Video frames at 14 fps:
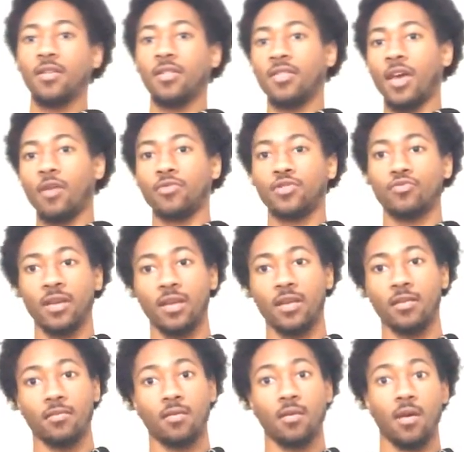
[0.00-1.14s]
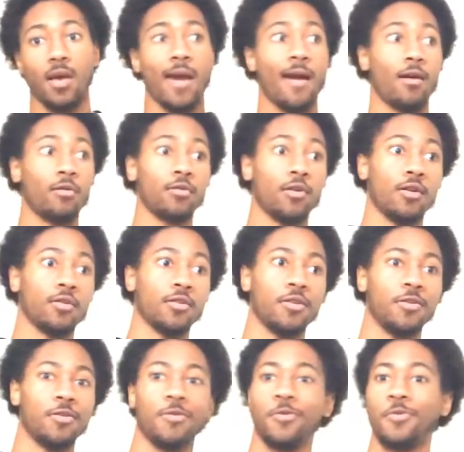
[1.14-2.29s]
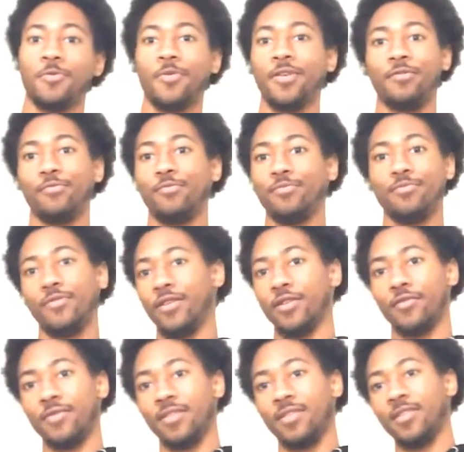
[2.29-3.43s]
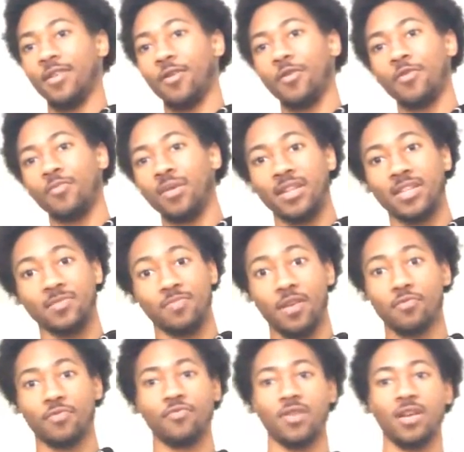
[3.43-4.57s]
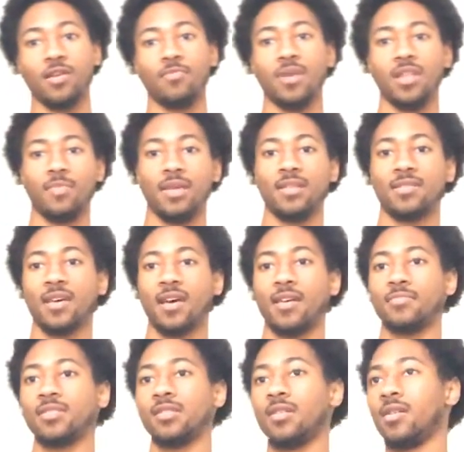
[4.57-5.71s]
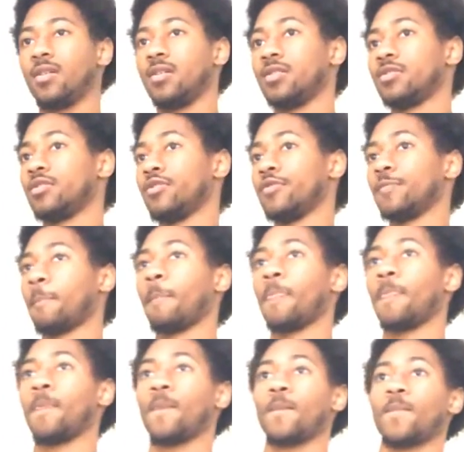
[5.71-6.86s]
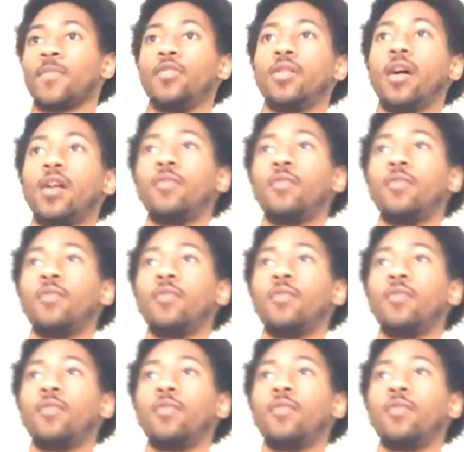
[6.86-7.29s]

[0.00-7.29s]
that was written how long ago, we don't really know, but it's been rewritten many, many times. So you gotta